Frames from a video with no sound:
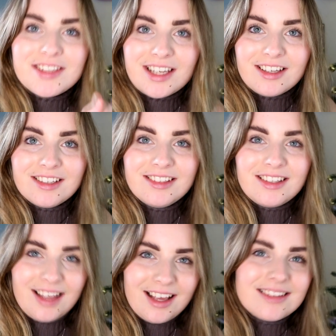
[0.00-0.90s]
Was that
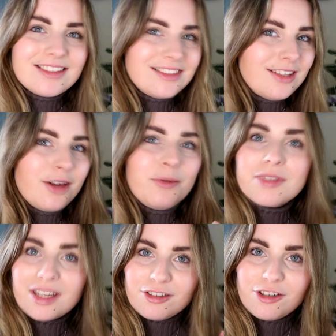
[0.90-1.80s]
good? Yes. No,
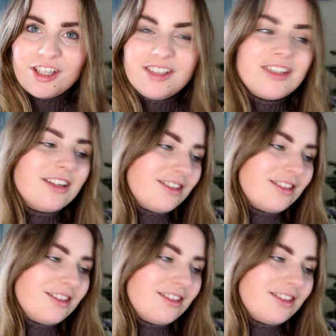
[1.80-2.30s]
was that cringe?